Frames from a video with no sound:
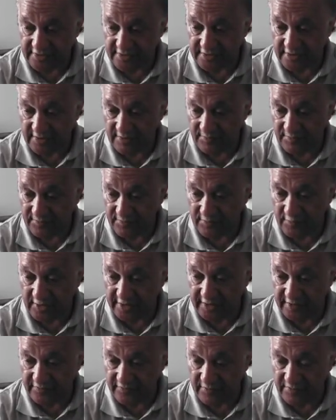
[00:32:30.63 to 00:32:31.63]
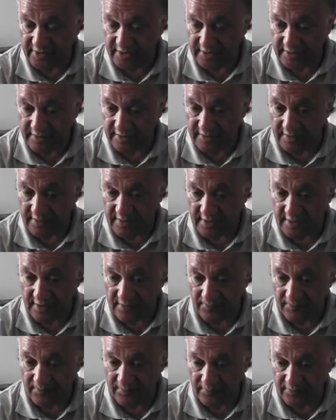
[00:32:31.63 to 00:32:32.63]
They're waiting for me
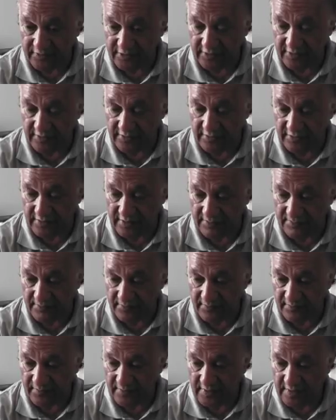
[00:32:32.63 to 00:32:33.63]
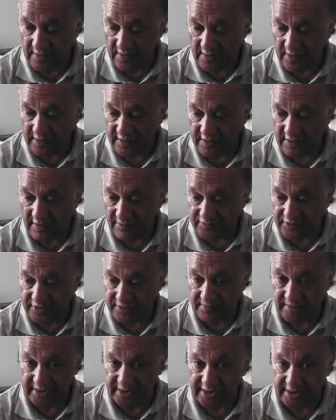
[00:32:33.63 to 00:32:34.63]
to go up to the
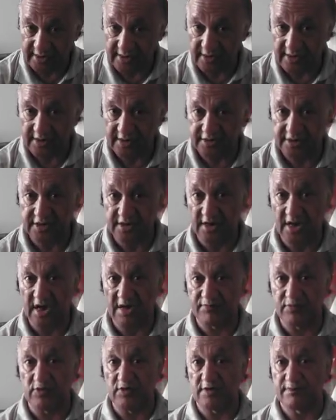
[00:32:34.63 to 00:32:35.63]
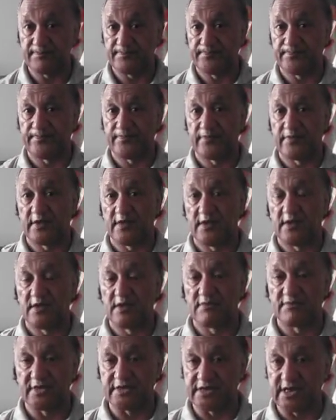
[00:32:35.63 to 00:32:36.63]
meeting at Te Hapua,
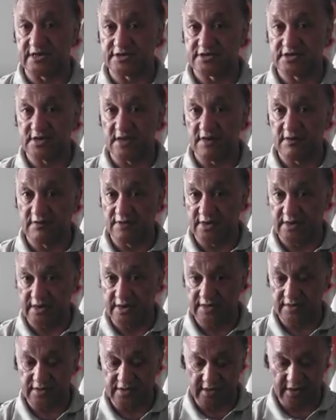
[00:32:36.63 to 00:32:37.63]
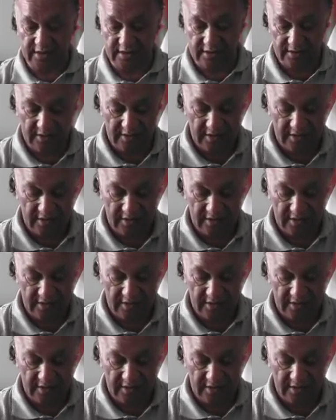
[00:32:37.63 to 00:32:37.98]
but that's only the